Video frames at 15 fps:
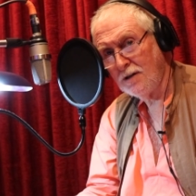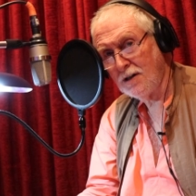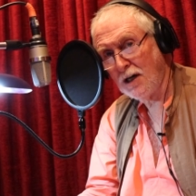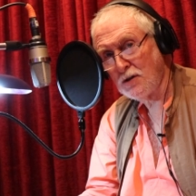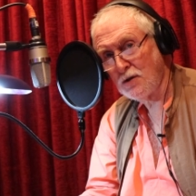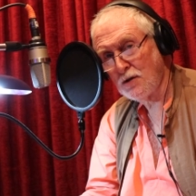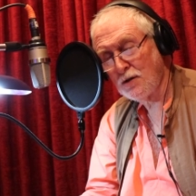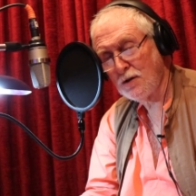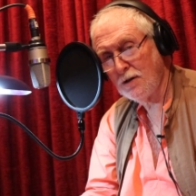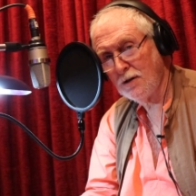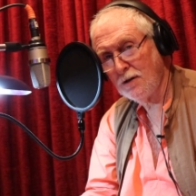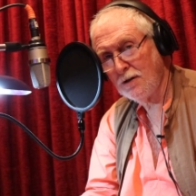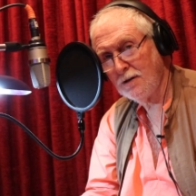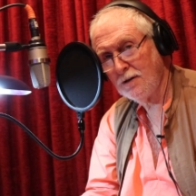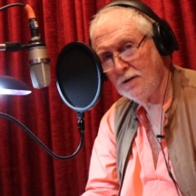dusk
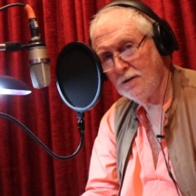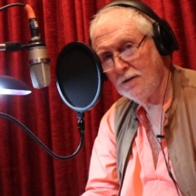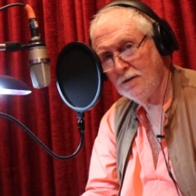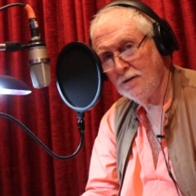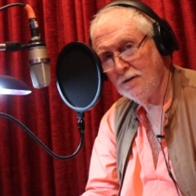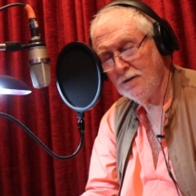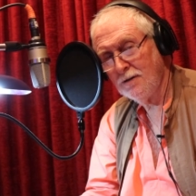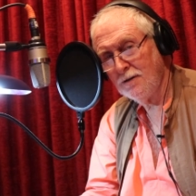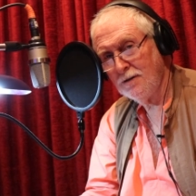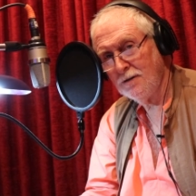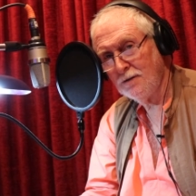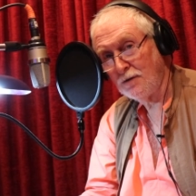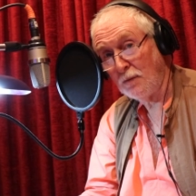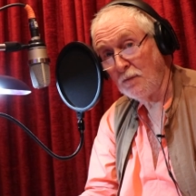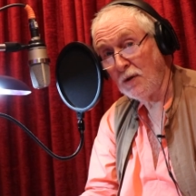
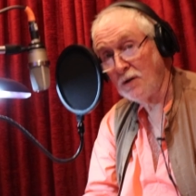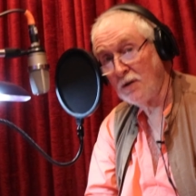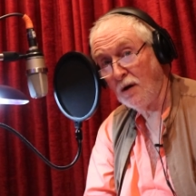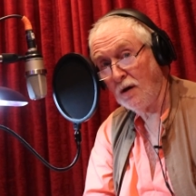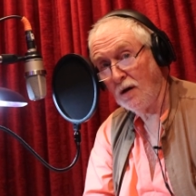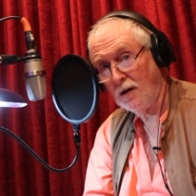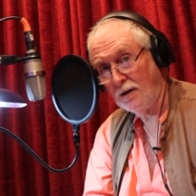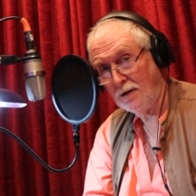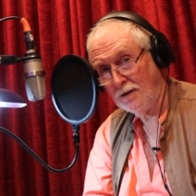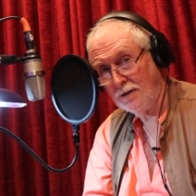from the dawn.